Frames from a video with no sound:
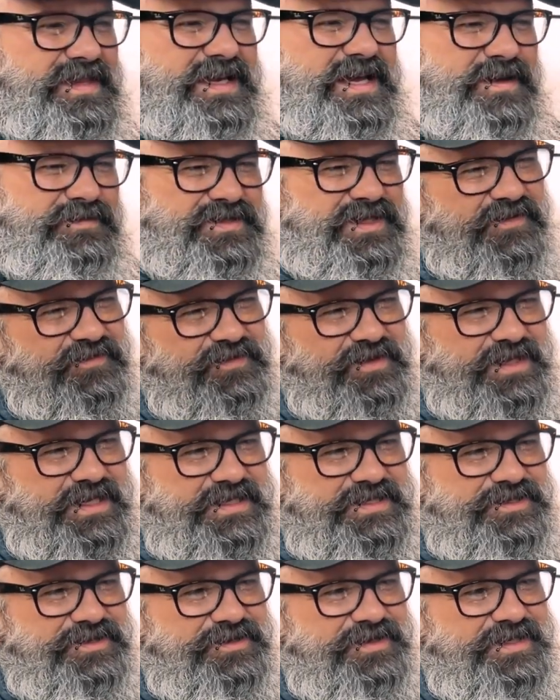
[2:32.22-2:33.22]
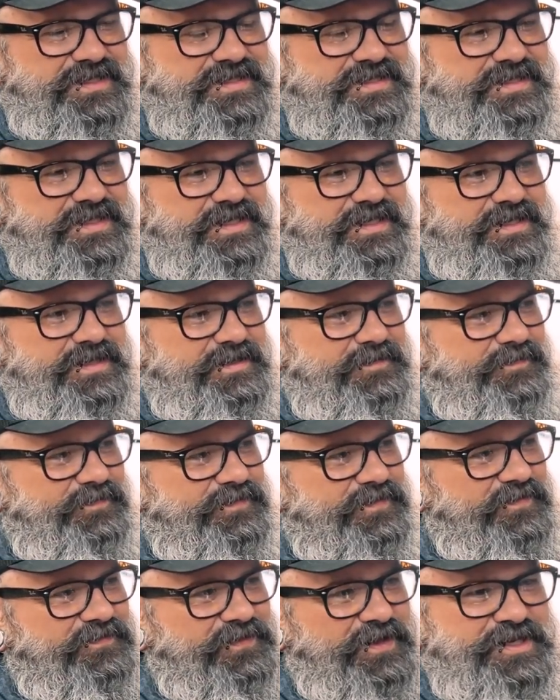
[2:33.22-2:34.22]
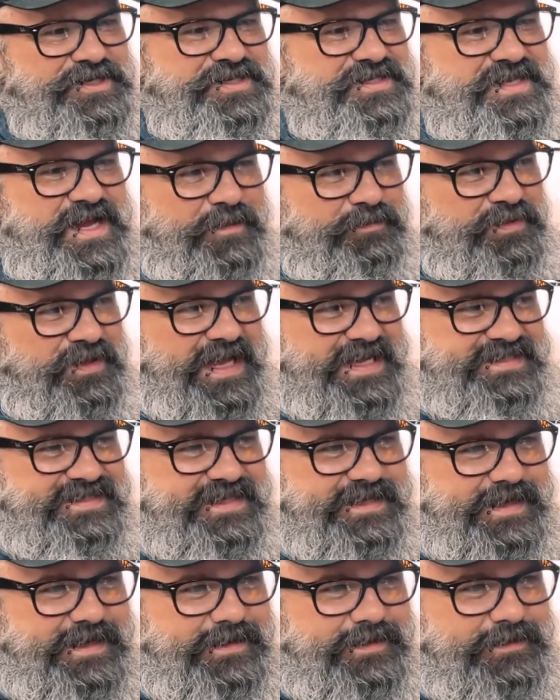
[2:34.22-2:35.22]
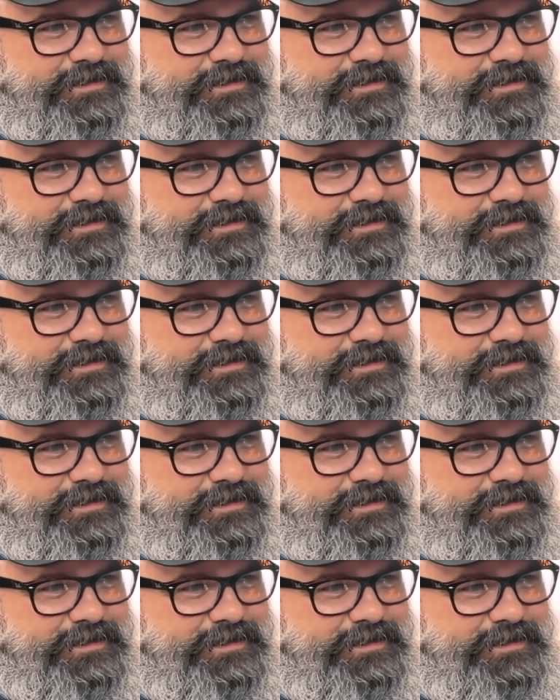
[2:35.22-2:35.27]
that comes off a little easier because flesh is not plasticky.